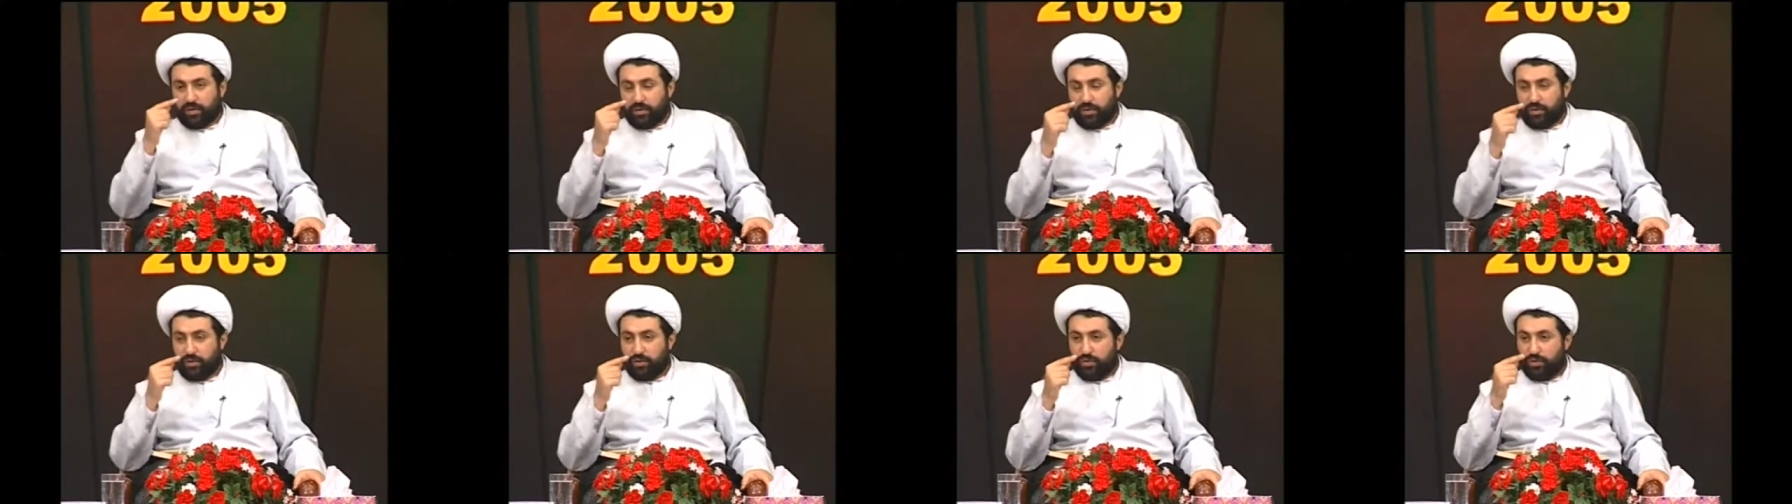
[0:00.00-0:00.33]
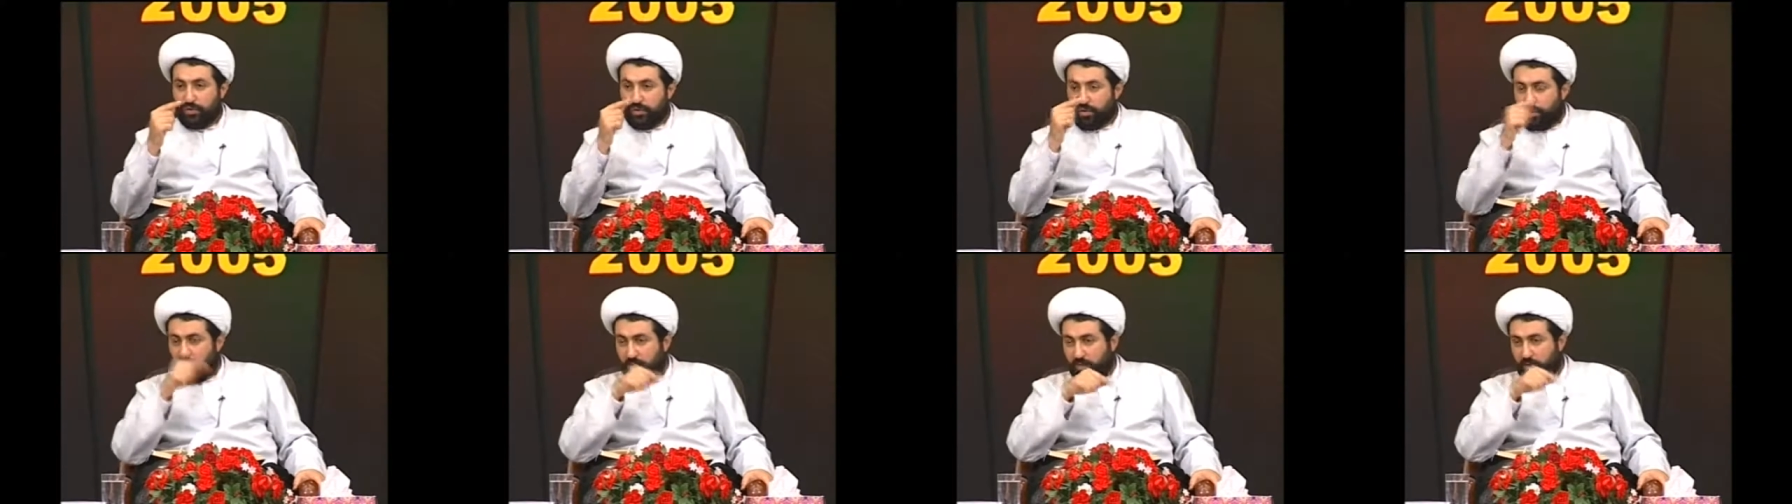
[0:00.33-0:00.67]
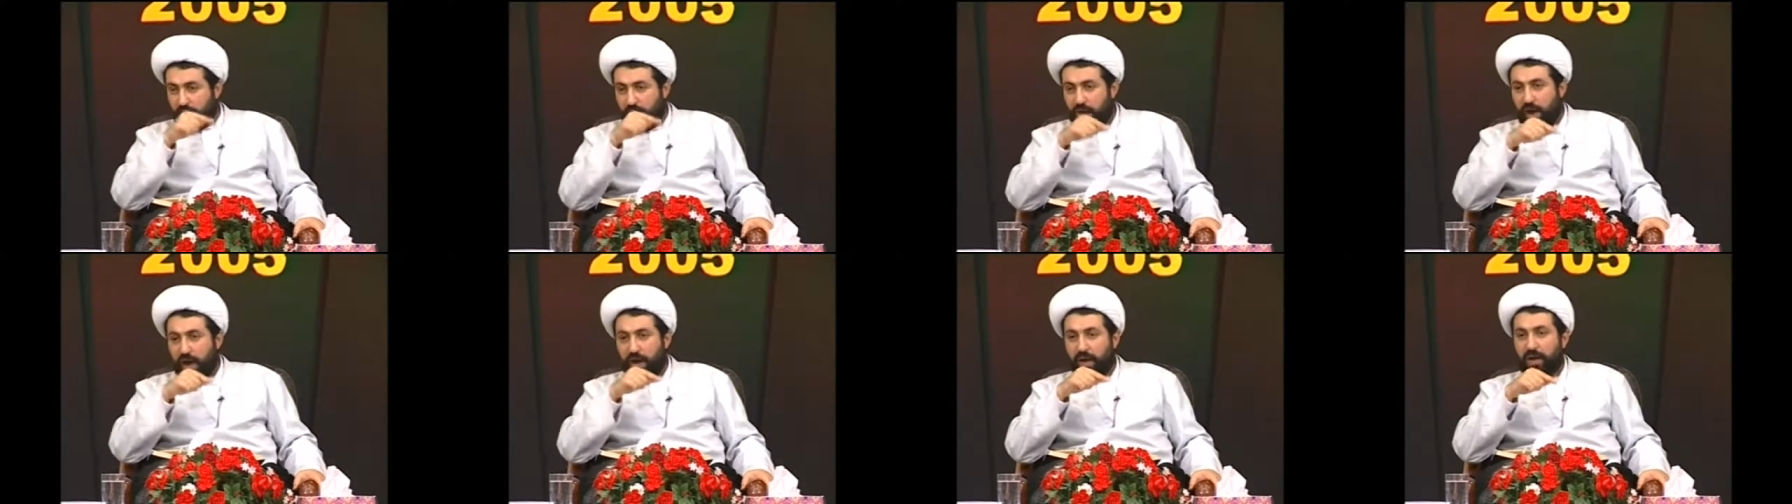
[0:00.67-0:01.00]
your own
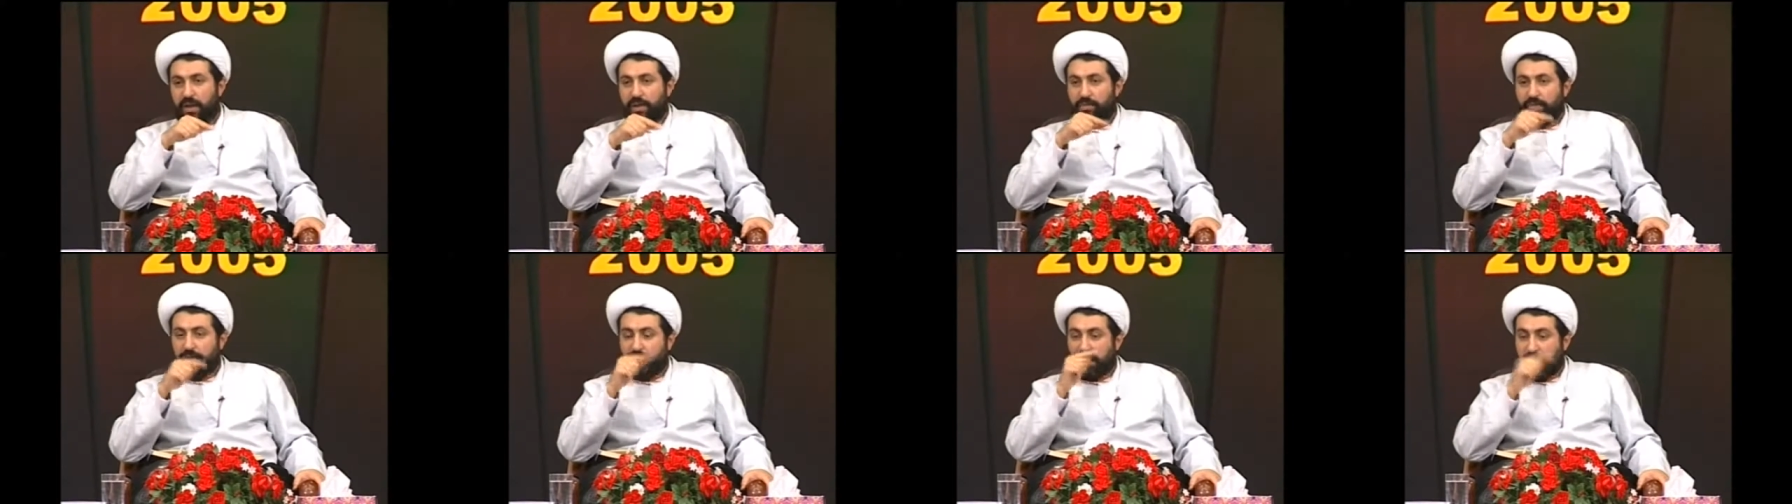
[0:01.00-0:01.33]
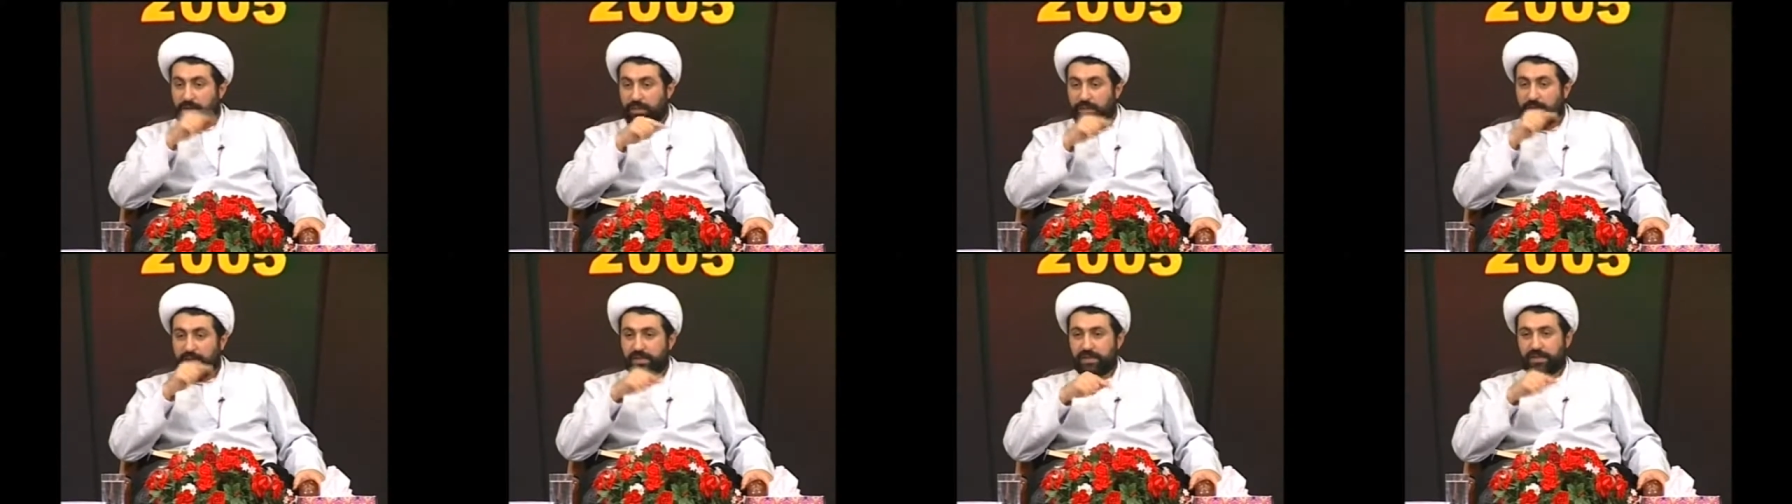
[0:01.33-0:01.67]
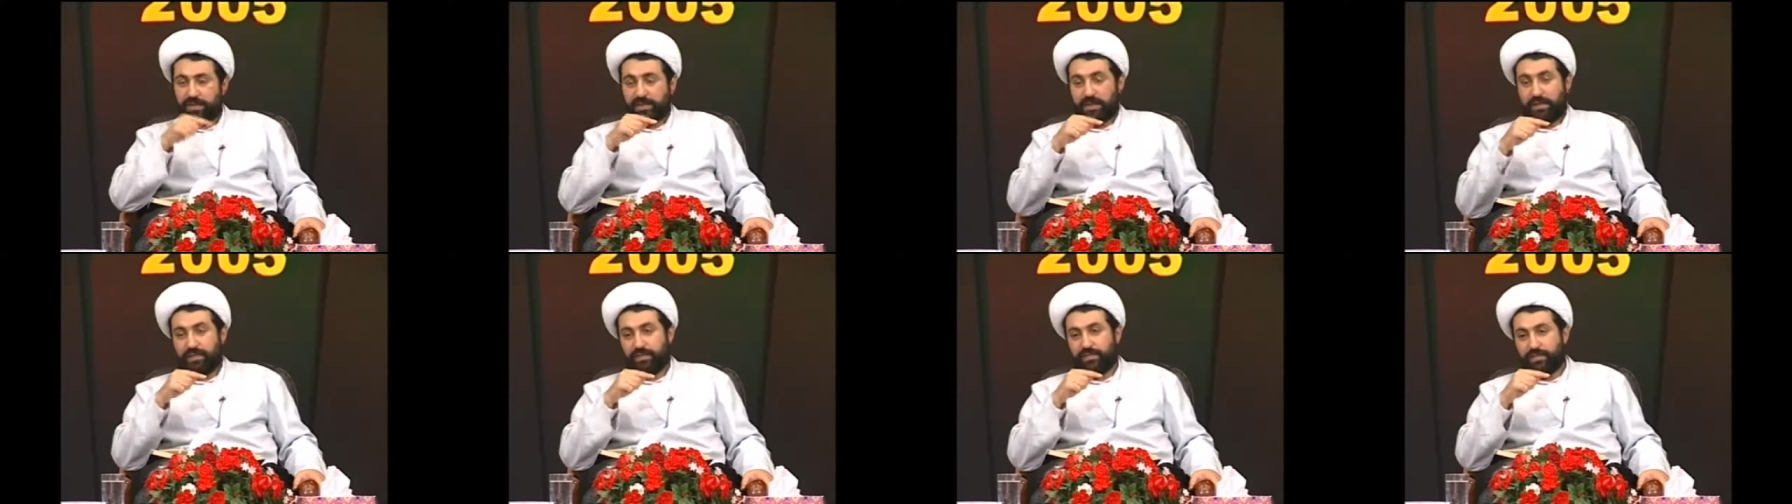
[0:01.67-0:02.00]
alim
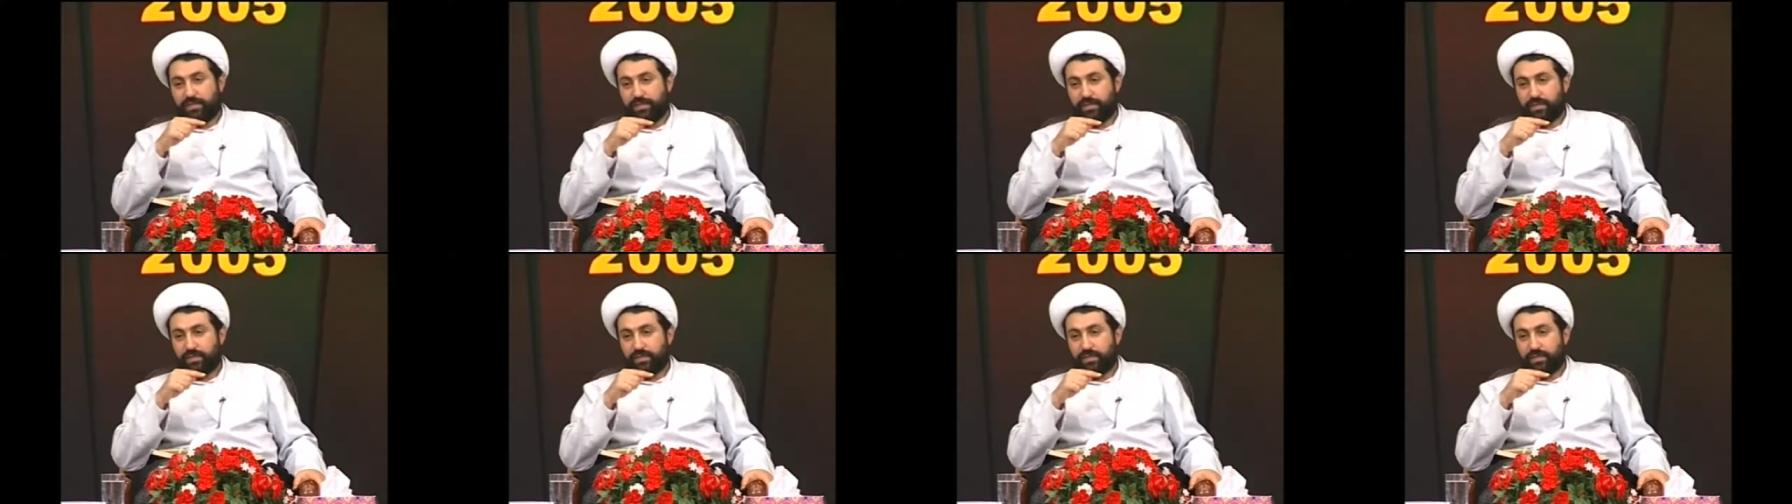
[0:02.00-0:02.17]
himself